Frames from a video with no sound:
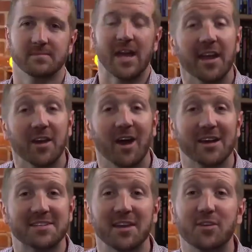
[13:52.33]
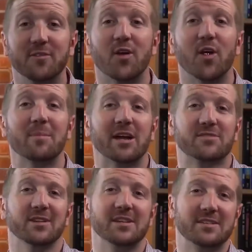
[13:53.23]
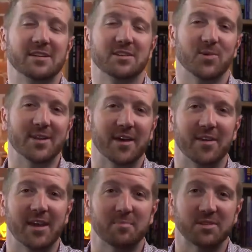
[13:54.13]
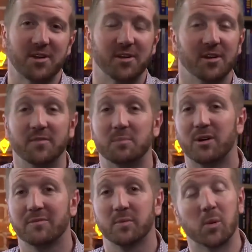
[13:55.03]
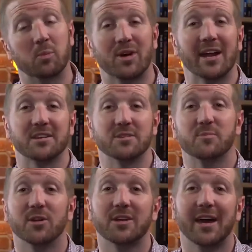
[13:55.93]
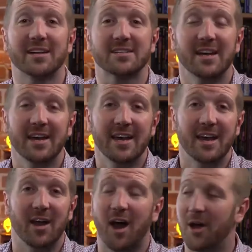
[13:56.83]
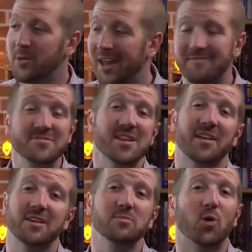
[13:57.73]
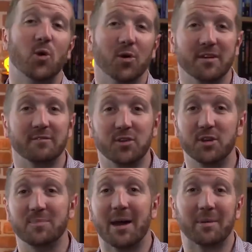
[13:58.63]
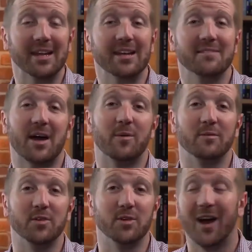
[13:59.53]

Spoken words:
Hey guys, thank you very much for listening to another episode of the Profitable Practice Podcast. I would love nothing more than for you to be able to leave a review.